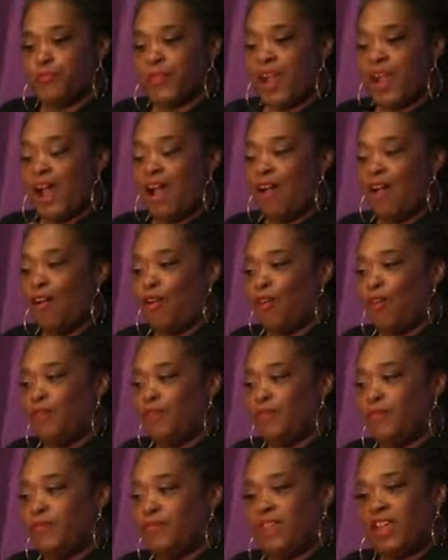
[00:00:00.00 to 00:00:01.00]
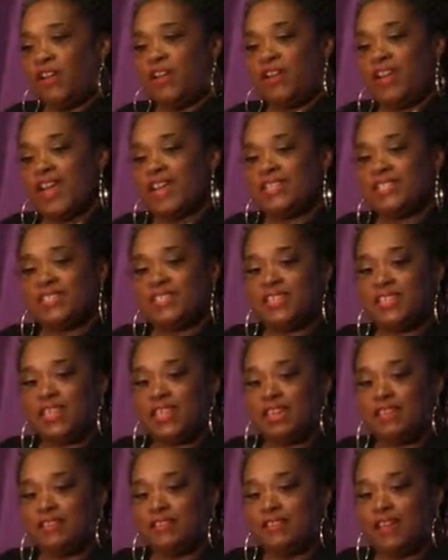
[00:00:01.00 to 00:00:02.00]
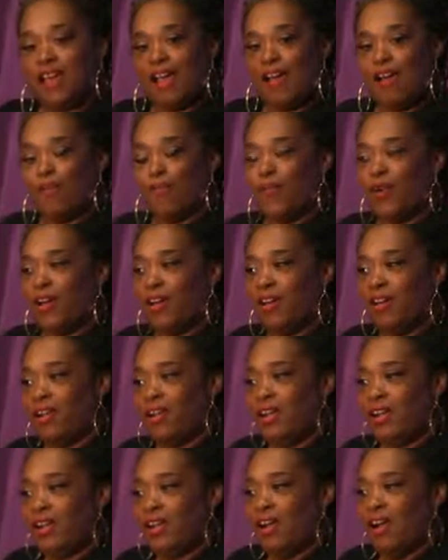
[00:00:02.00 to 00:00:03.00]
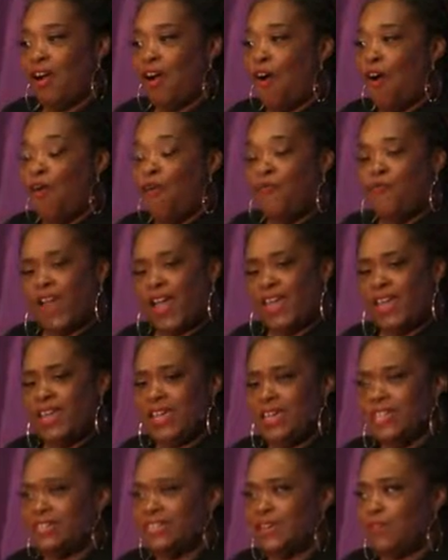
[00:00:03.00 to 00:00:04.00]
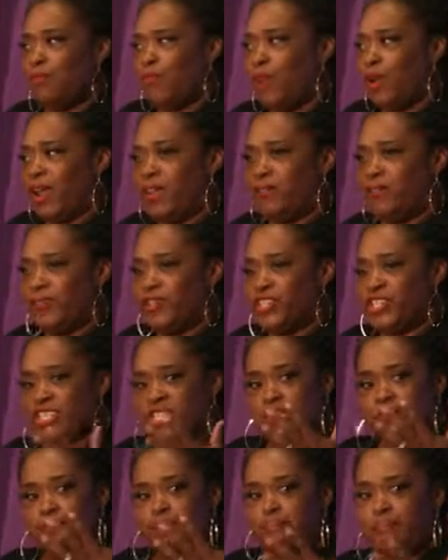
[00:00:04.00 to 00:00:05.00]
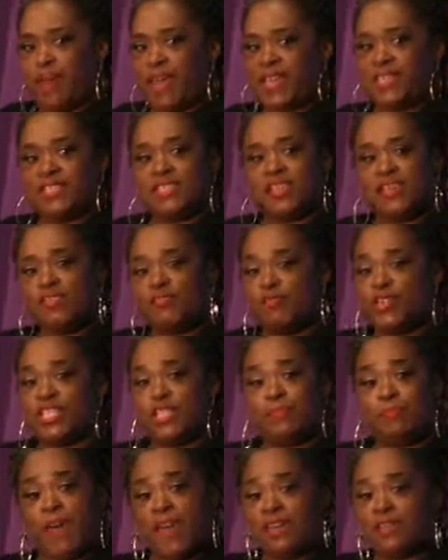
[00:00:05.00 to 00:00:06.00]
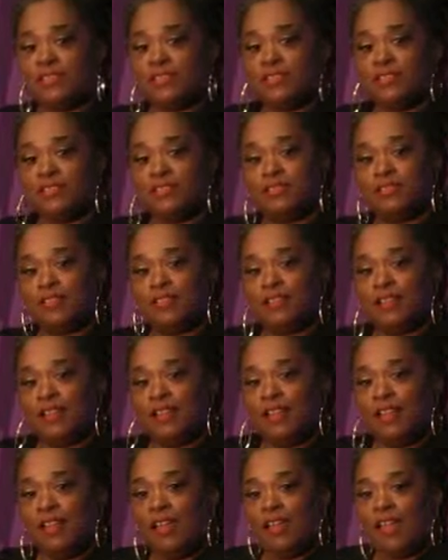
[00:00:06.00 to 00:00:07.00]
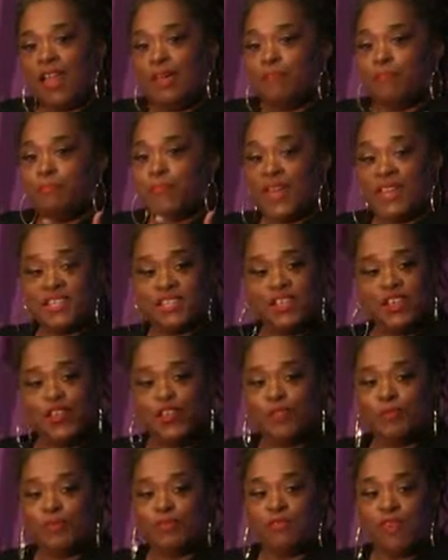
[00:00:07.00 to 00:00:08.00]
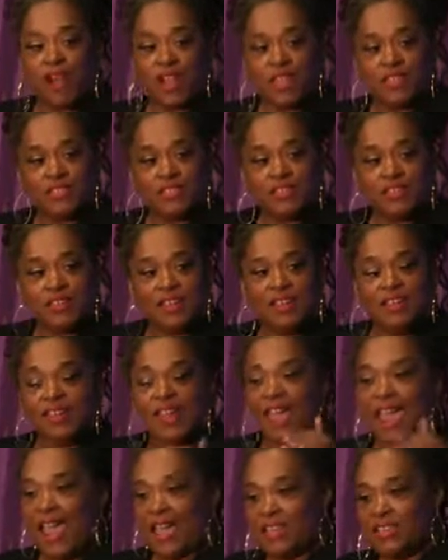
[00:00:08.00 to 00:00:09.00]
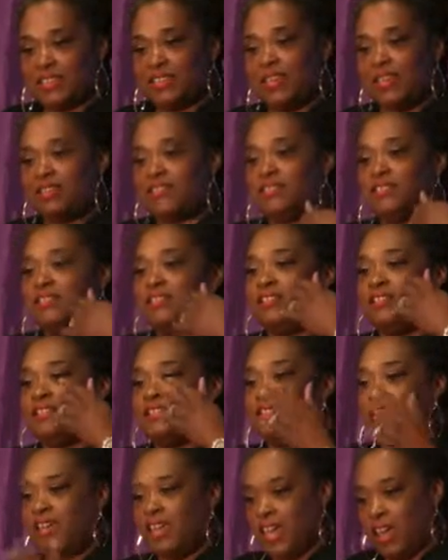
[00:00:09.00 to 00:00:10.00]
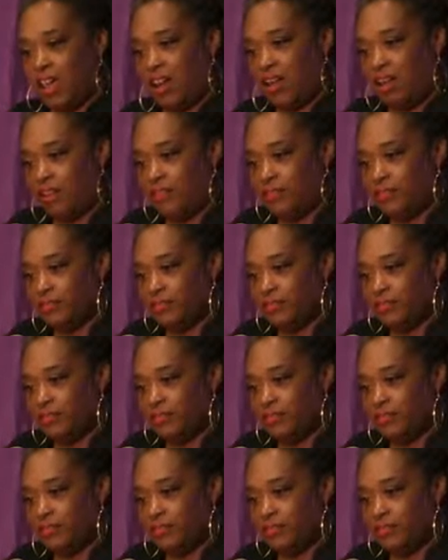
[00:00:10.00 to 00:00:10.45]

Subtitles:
how they're not seen, how we're all fighting in some way for just basic respect and basic human rights and access to care.